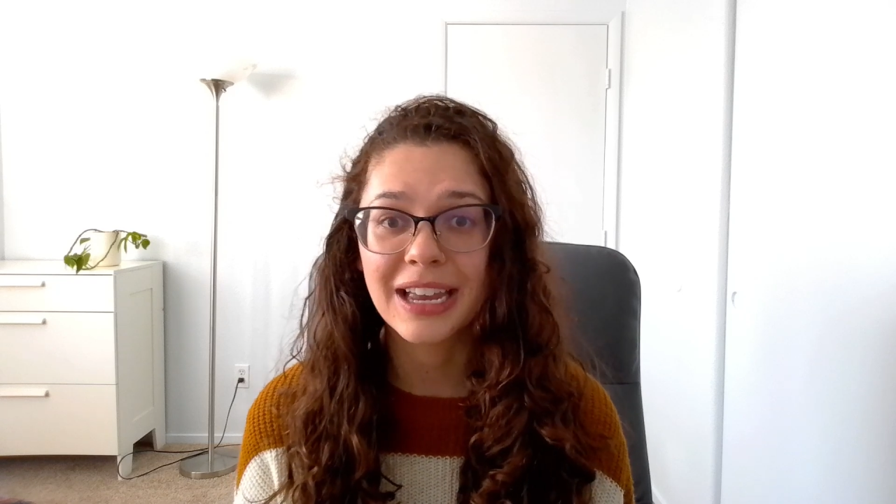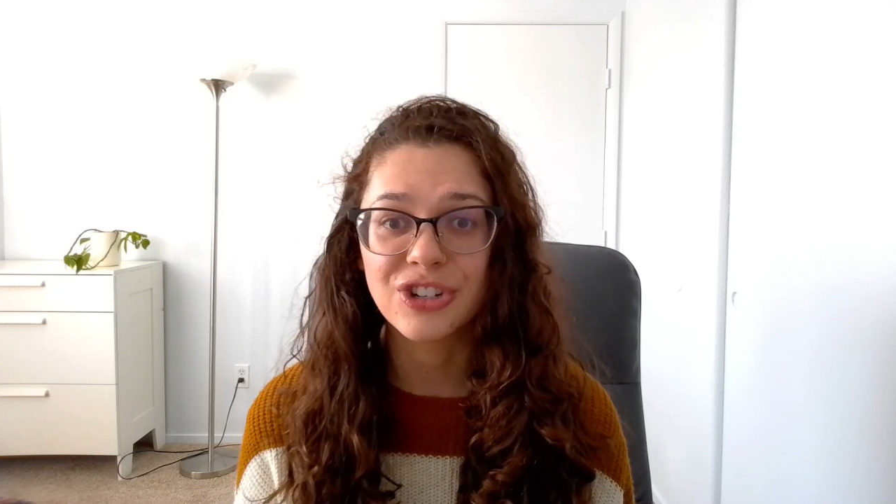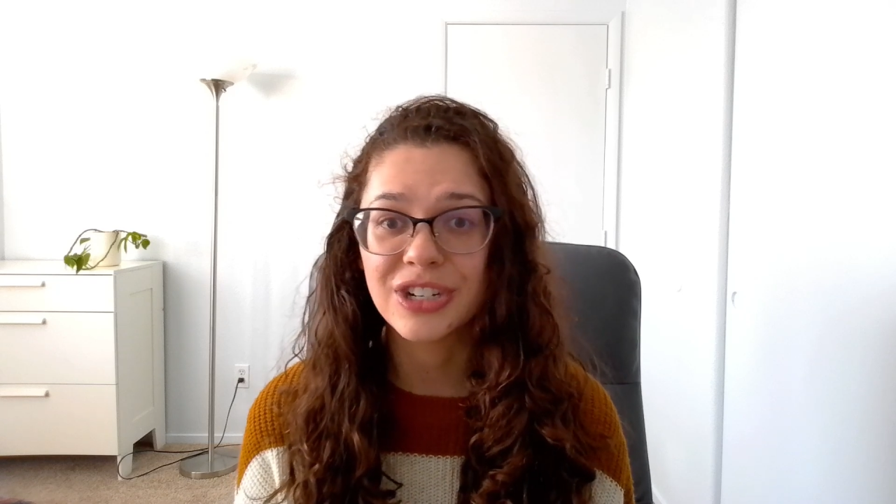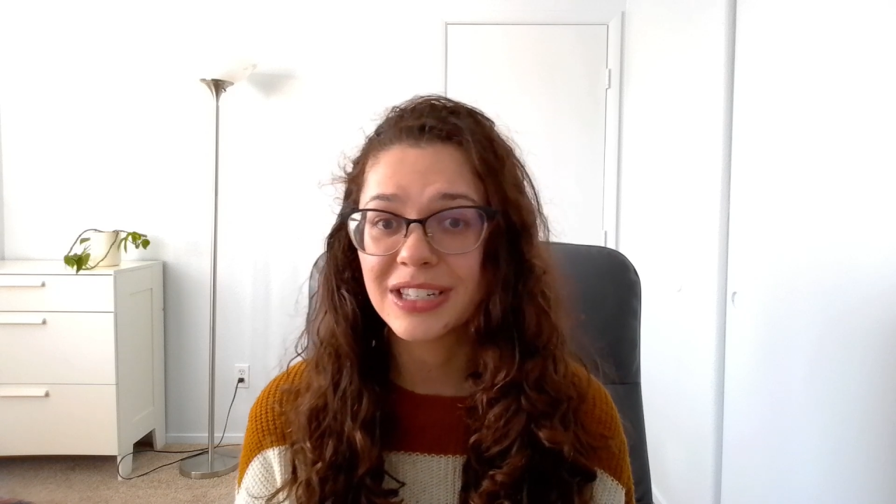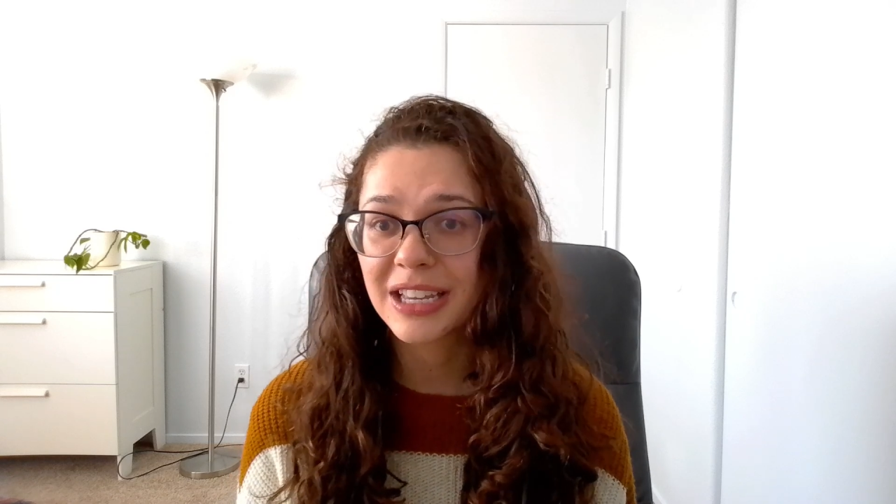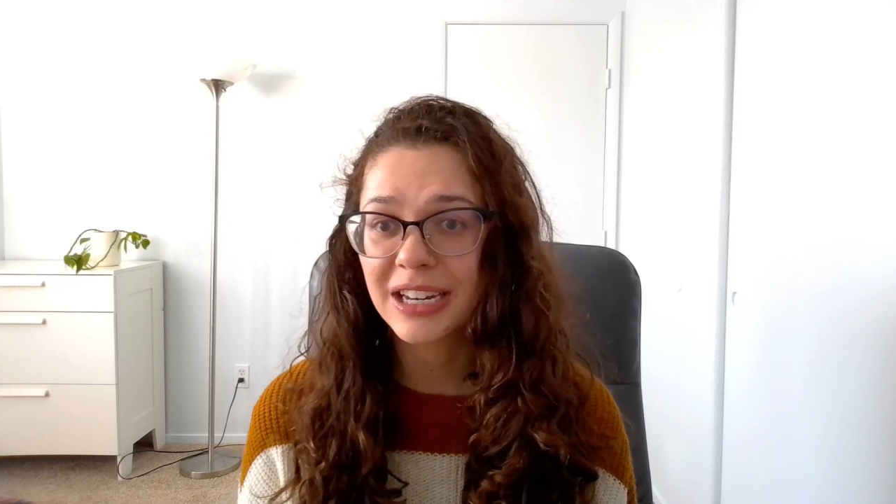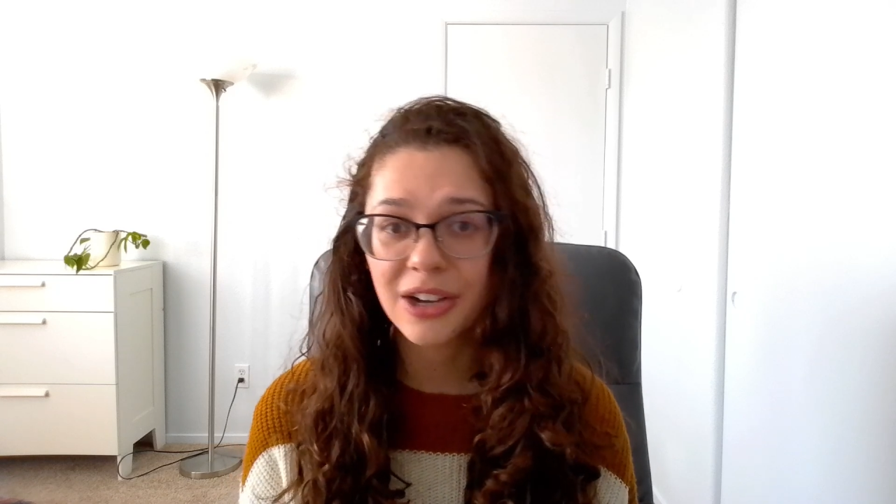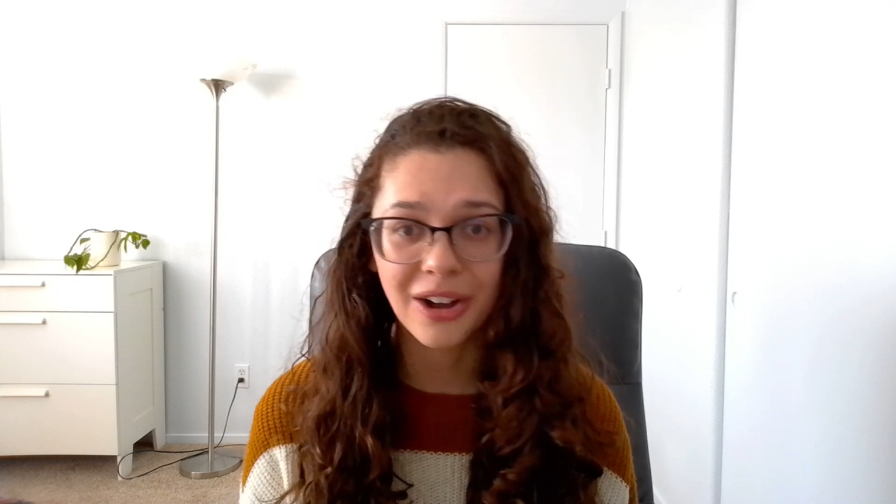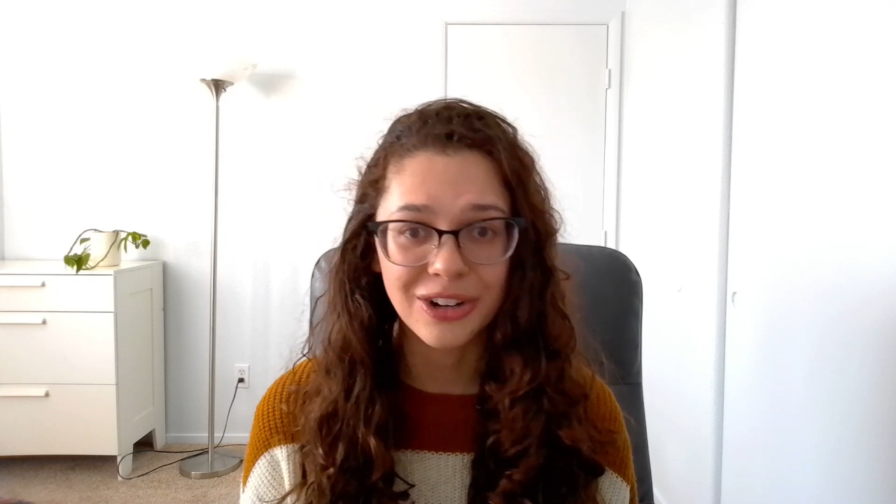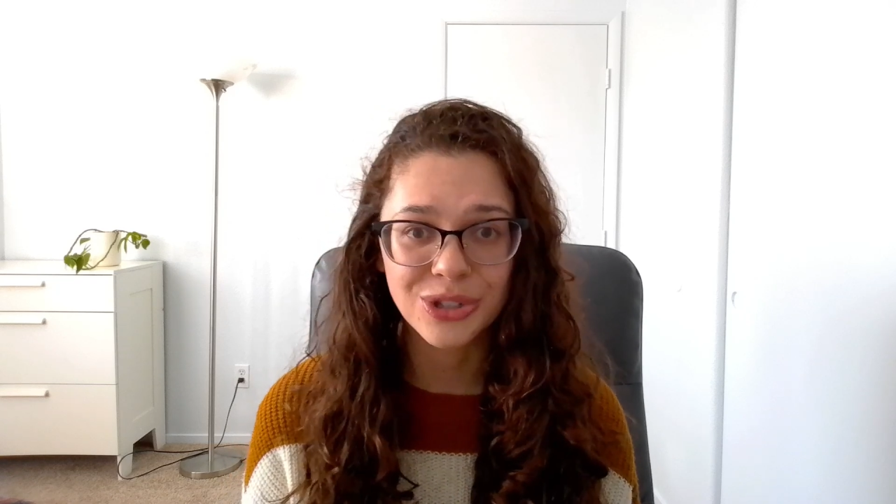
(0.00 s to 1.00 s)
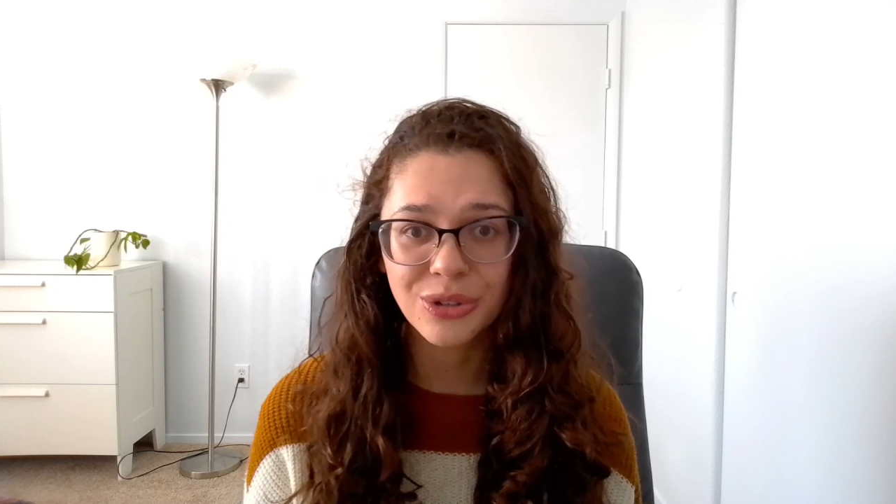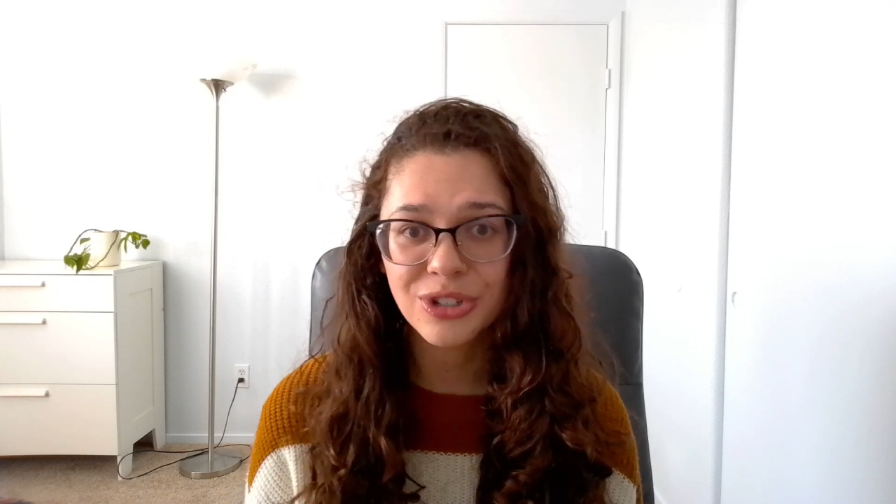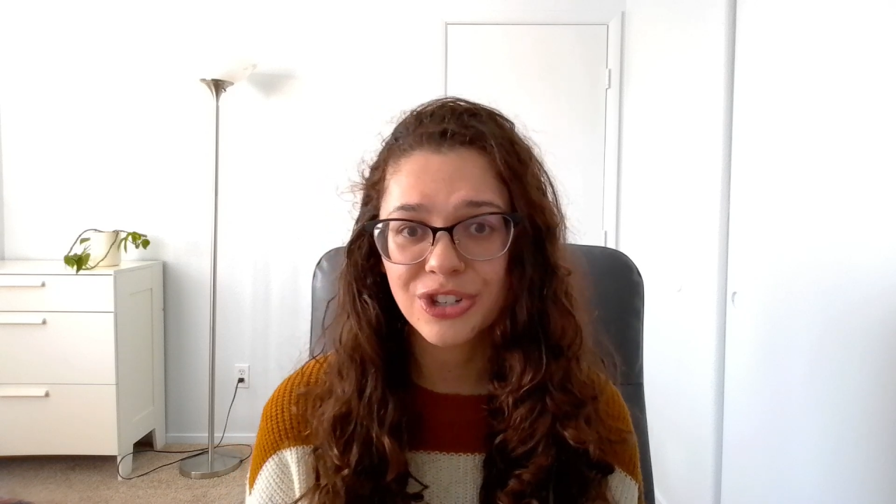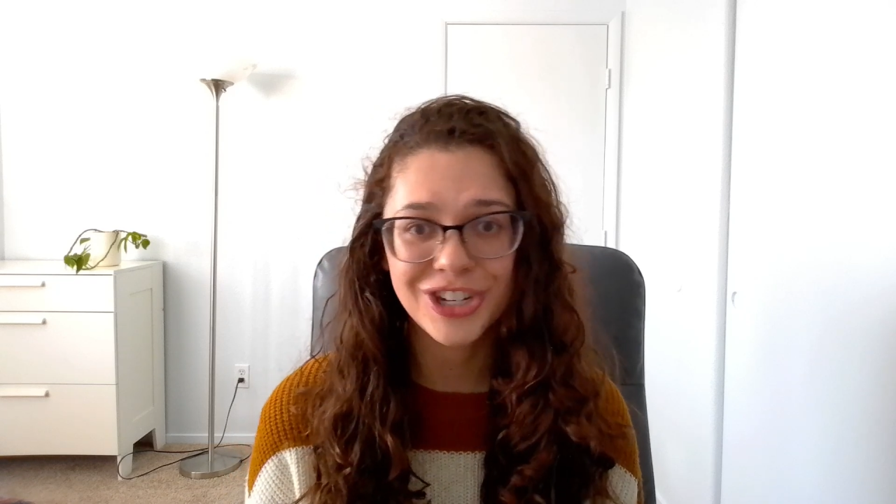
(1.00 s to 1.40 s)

as she's getting consults,